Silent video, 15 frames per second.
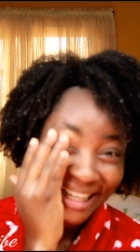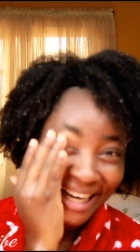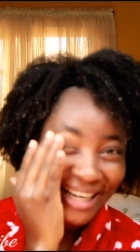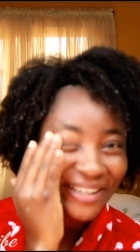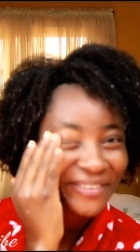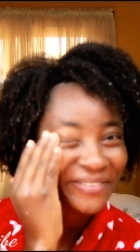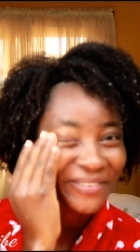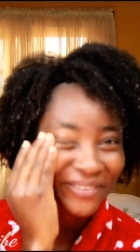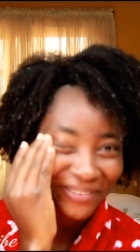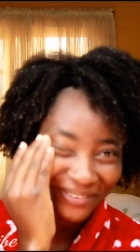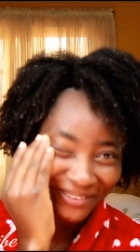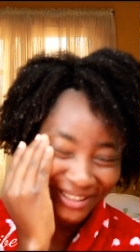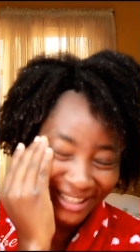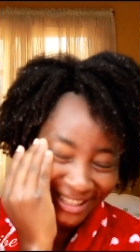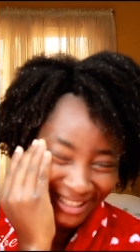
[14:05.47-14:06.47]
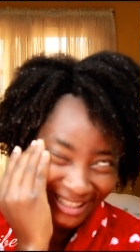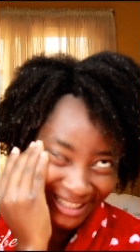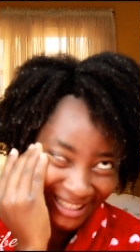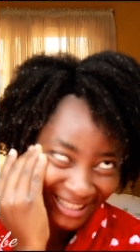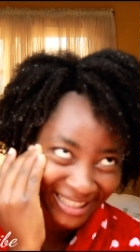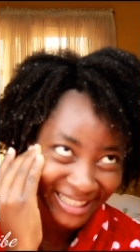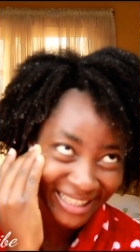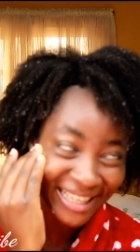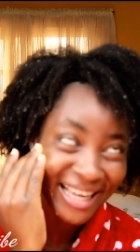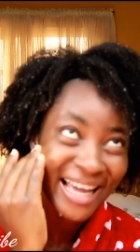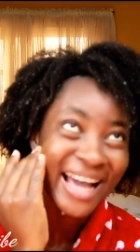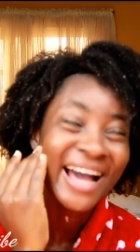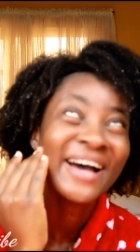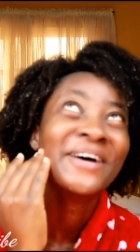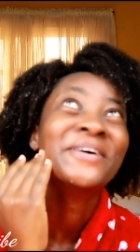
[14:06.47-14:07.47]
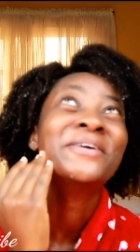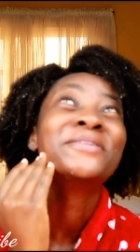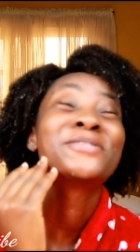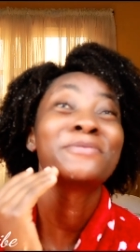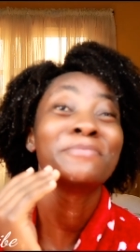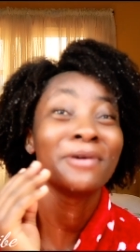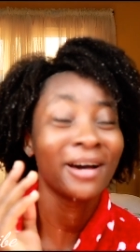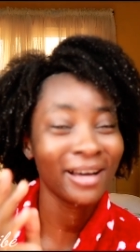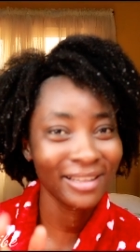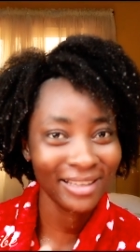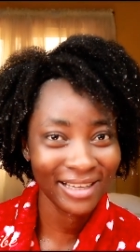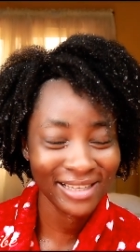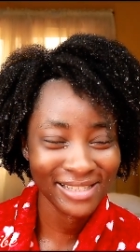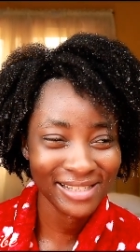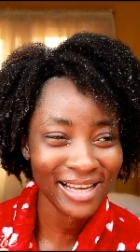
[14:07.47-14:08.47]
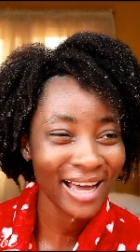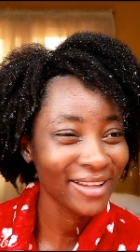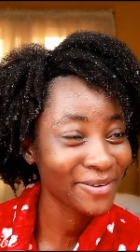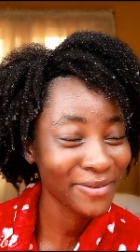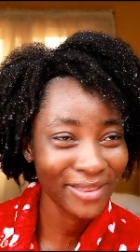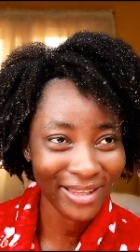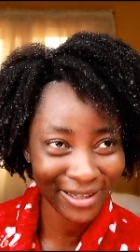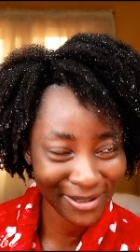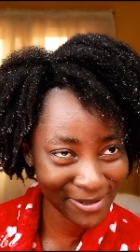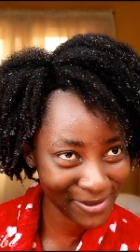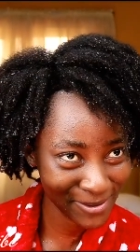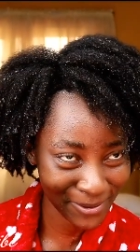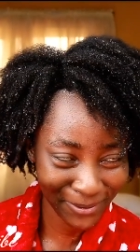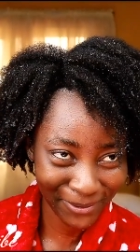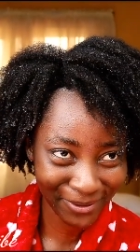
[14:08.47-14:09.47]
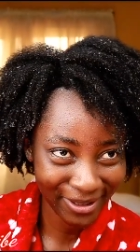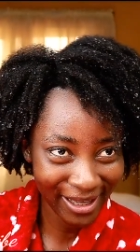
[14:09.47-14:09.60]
I don't know. To be honest, I don't think so.